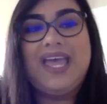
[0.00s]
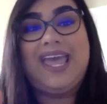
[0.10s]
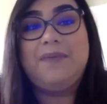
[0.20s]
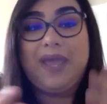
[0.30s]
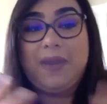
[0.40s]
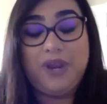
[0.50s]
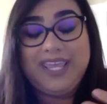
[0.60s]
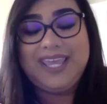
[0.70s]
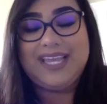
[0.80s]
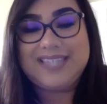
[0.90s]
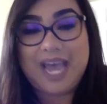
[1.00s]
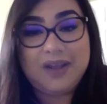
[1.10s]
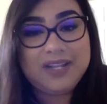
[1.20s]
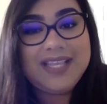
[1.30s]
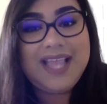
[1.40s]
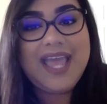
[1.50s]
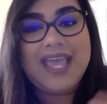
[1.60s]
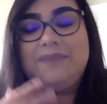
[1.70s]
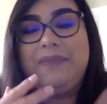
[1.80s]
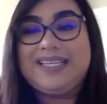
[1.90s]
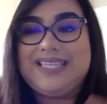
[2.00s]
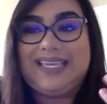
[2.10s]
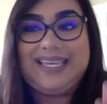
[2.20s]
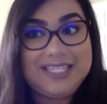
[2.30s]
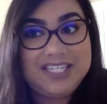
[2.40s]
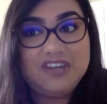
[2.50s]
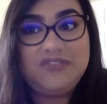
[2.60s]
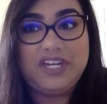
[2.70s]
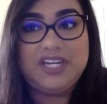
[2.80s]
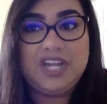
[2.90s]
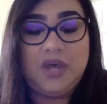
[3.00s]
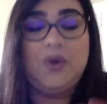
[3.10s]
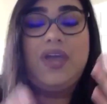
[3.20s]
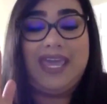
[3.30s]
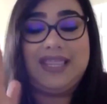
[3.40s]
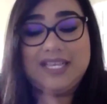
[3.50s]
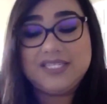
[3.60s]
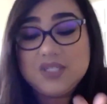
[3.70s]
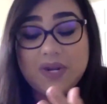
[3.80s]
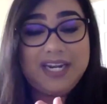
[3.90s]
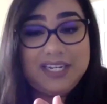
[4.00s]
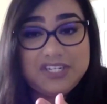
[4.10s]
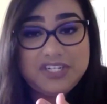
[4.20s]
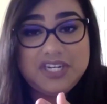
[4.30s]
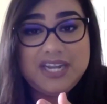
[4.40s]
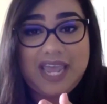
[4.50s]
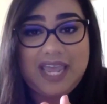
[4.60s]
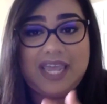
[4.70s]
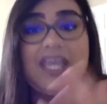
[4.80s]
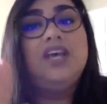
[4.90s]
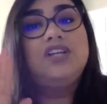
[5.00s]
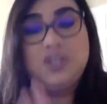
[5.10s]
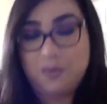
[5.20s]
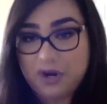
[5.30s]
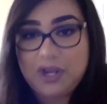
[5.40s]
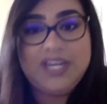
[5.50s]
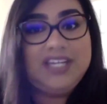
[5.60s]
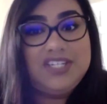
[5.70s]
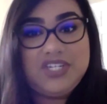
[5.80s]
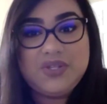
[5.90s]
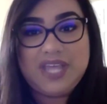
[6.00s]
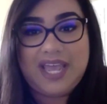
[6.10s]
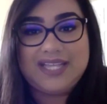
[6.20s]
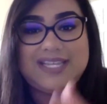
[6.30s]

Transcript: And by breaking it down like that, it makes it easier for you to know, okay, this is what I need to do today. today, tomorrow I need to do this.